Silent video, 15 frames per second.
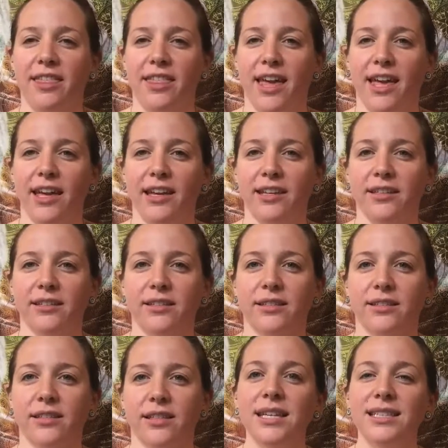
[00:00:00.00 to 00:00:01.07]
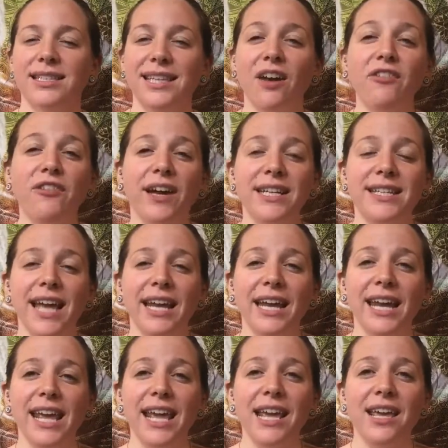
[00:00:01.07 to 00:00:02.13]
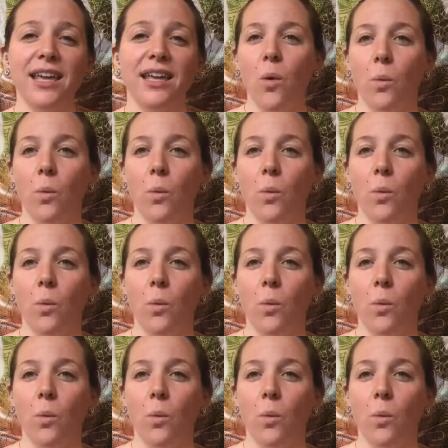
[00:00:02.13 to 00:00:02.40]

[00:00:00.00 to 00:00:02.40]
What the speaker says: things, self-identity,